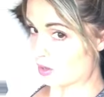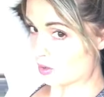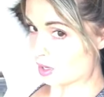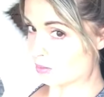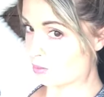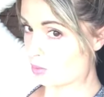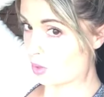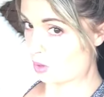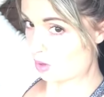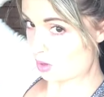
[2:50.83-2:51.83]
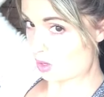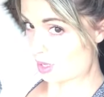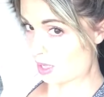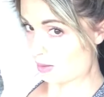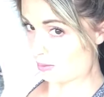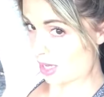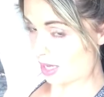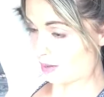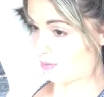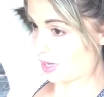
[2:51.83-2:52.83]
you can pull and make
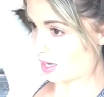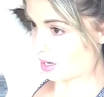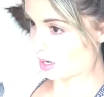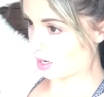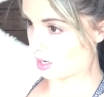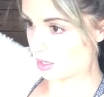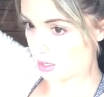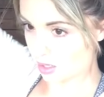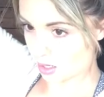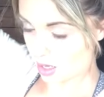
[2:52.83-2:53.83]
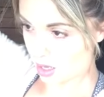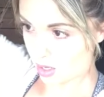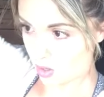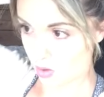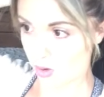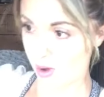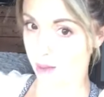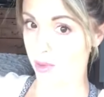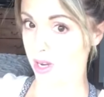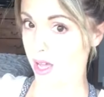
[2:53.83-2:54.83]
it bigger. You could
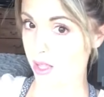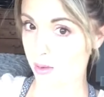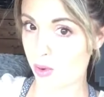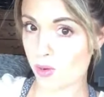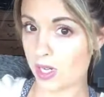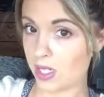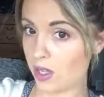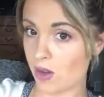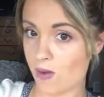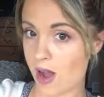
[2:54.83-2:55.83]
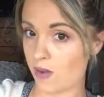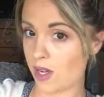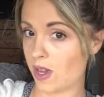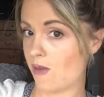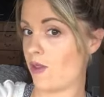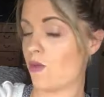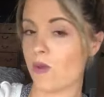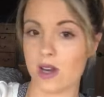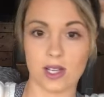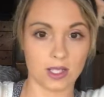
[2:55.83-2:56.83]
wrap another ponytail around it if you
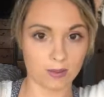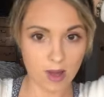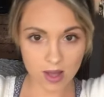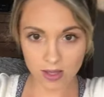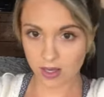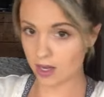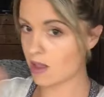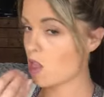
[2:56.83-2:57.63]
want it smaller.